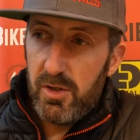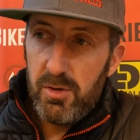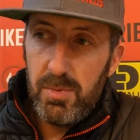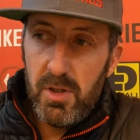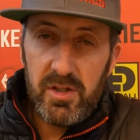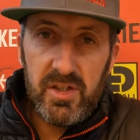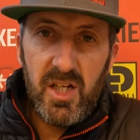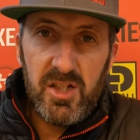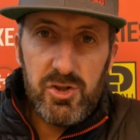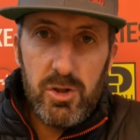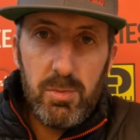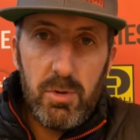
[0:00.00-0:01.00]
it could be like a neck
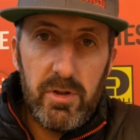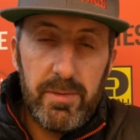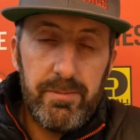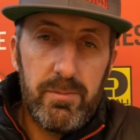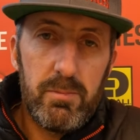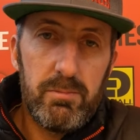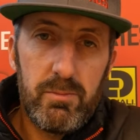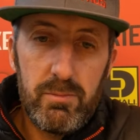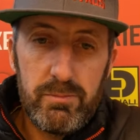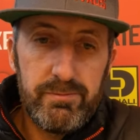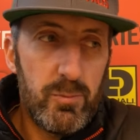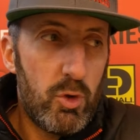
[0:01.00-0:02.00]
tube or a,
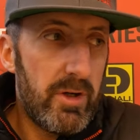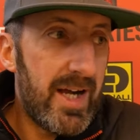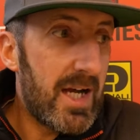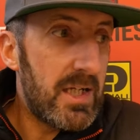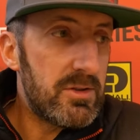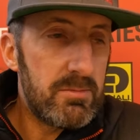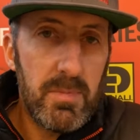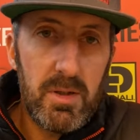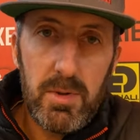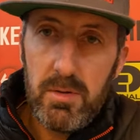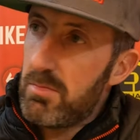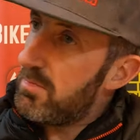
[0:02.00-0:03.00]
or a hat,
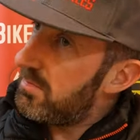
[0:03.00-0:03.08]
maybe.